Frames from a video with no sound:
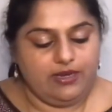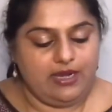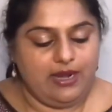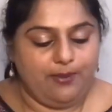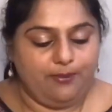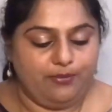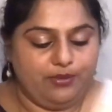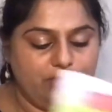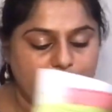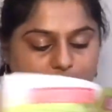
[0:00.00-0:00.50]

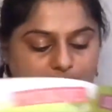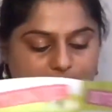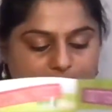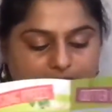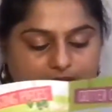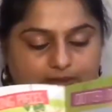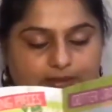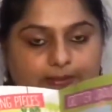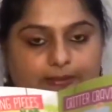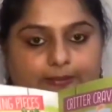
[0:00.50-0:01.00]

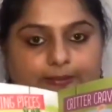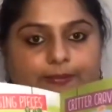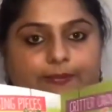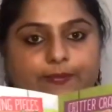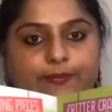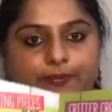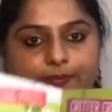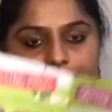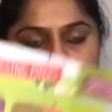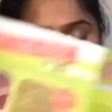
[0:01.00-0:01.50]
numbers
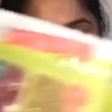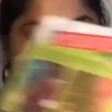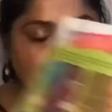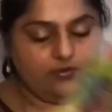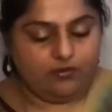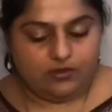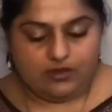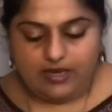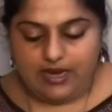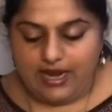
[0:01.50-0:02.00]

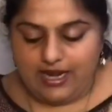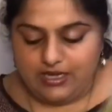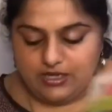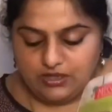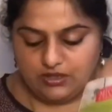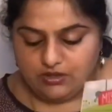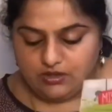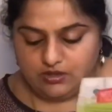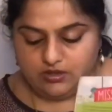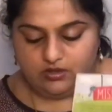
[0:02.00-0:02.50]

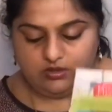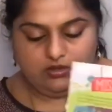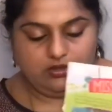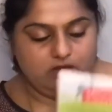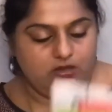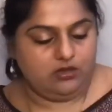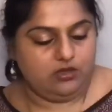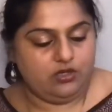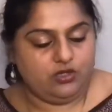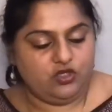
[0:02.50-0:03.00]
and
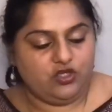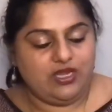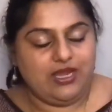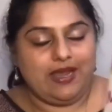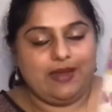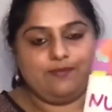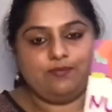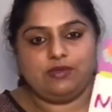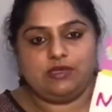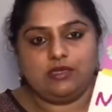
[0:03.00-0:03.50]

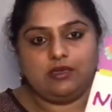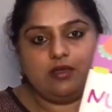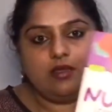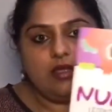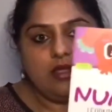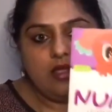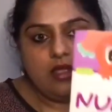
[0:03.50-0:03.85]
shapes.